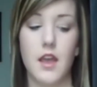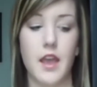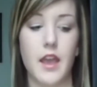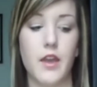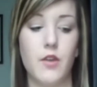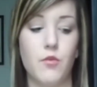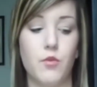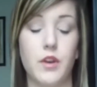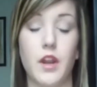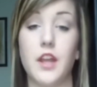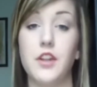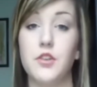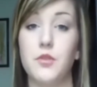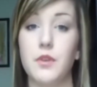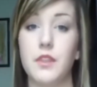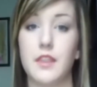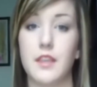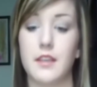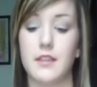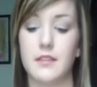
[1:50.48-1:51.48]
And what I do
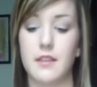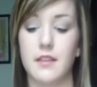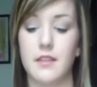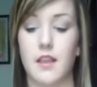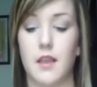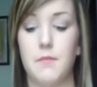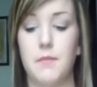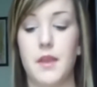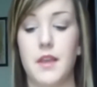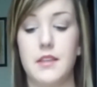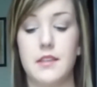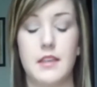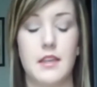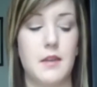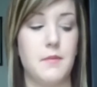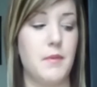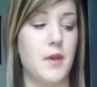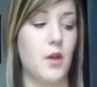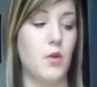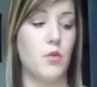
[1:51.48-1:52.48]
with this is I mix
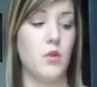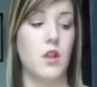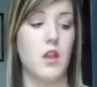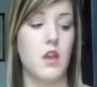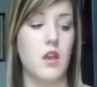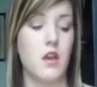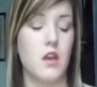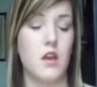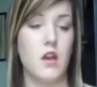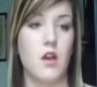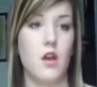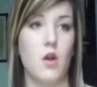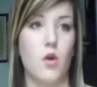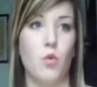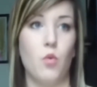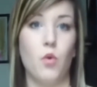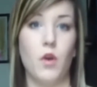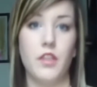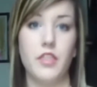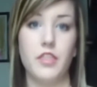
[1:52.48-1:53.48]
it about
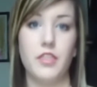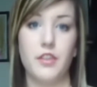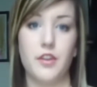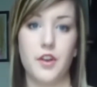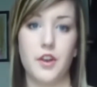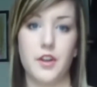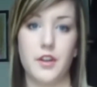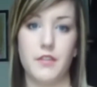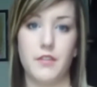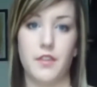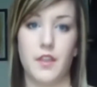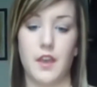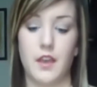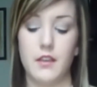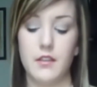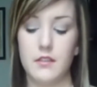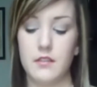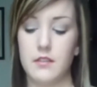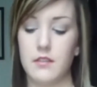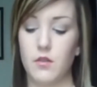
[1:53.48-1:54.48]
1/3 of
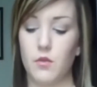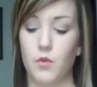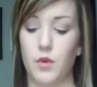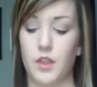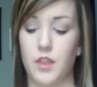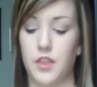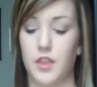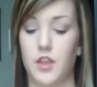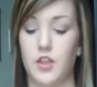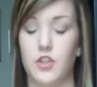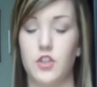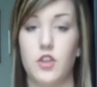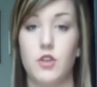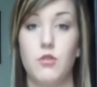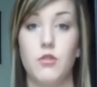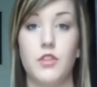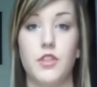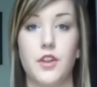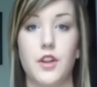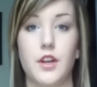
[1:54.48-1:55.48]
this with
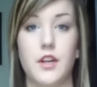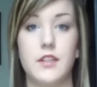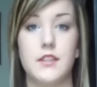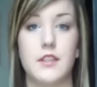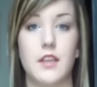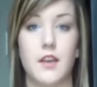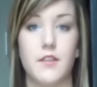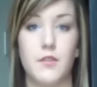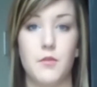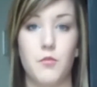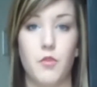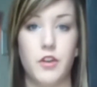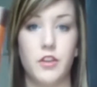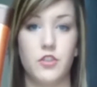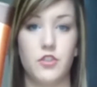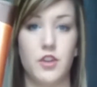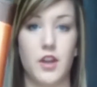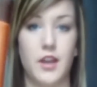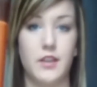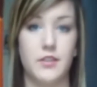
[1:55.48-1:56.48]
2/3 of a
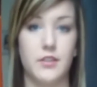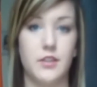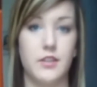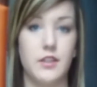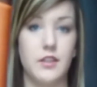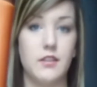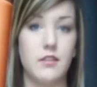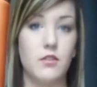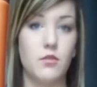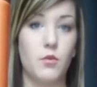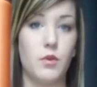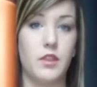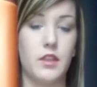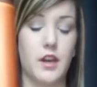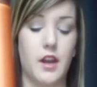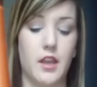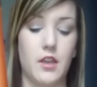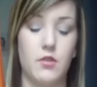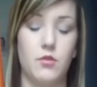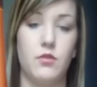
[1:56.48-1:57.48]
moisturizer. And this is the one
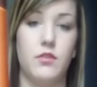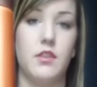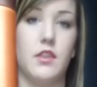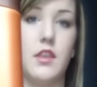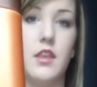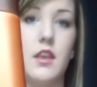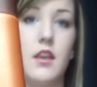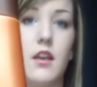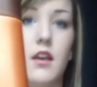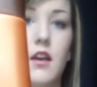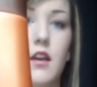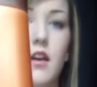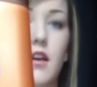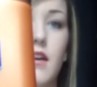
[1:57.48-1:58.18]
that I use, the